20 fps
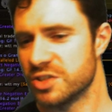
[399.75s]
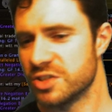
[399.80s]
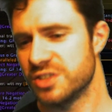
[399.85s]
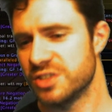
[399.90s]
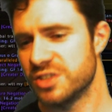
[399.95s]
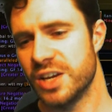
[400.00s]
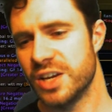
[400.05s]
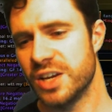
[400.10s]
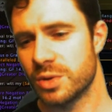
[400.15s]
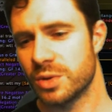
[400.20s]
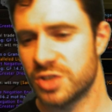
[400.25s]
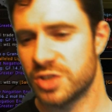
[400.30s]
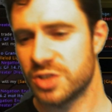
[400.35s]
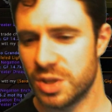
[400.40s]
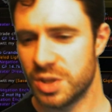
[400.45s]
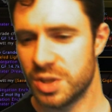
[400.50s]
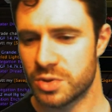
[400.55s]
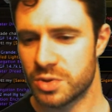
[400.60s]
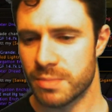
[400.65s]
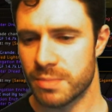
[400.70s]
I tend not to
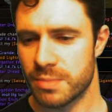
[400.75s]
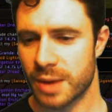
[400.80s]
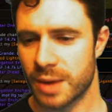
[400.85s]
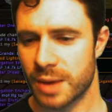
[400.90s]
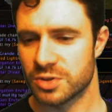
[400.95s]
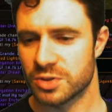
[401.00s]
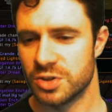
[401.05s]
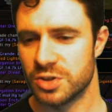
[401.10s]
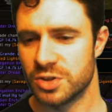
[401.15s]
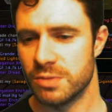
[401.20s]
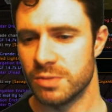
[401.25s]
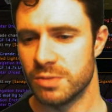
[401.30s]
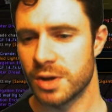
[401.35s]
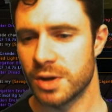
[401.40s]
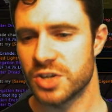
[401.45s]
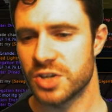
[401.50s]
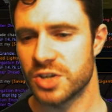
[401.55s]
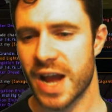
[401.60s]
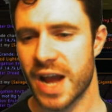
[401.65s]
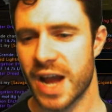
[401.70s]
use the mouse too
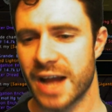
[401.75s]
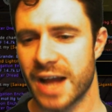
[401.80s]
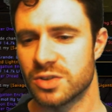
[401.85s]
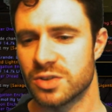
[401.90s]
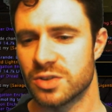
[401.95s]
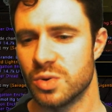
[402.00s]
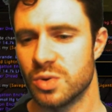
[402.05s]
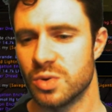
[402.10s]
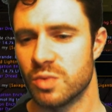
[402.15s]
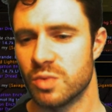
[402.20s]
much at all.